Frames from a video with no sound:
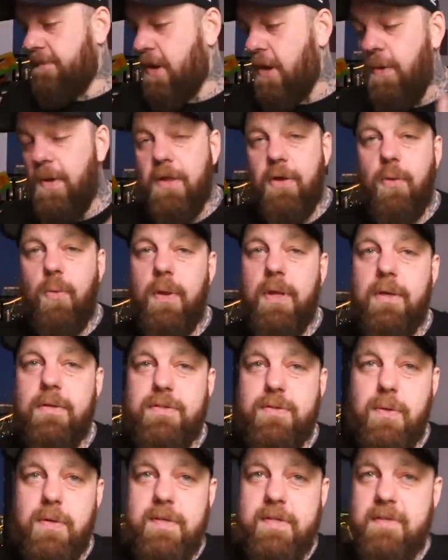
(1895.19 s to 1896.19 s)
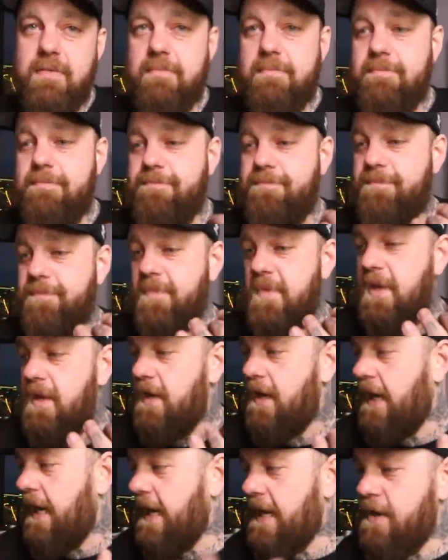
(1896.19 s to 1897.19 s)
no ill will towards
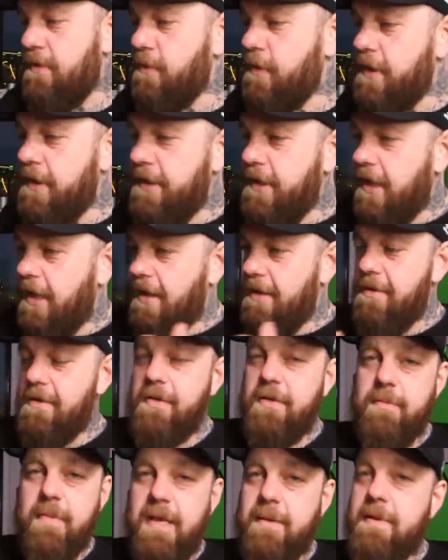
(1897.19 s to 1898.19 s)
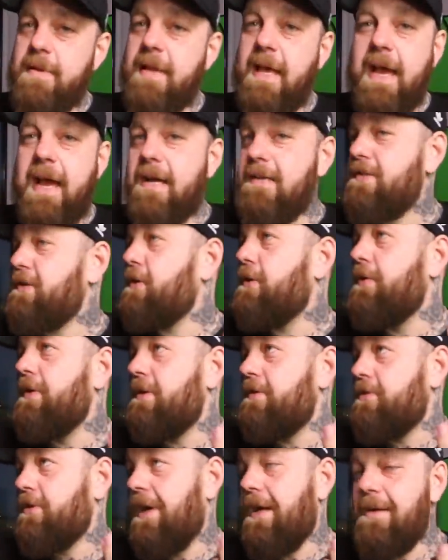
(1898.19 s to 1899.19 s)
anyone other than maybe the asshole
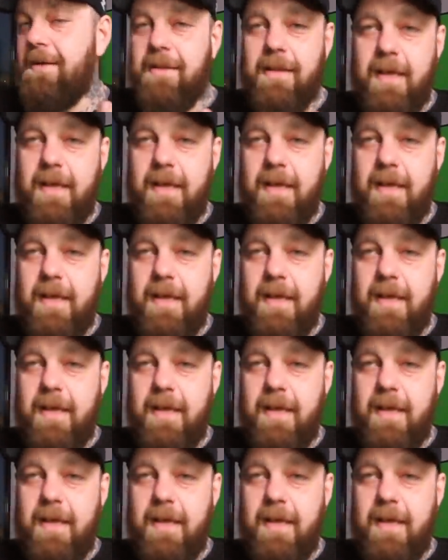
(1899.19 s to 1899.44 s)
that tried to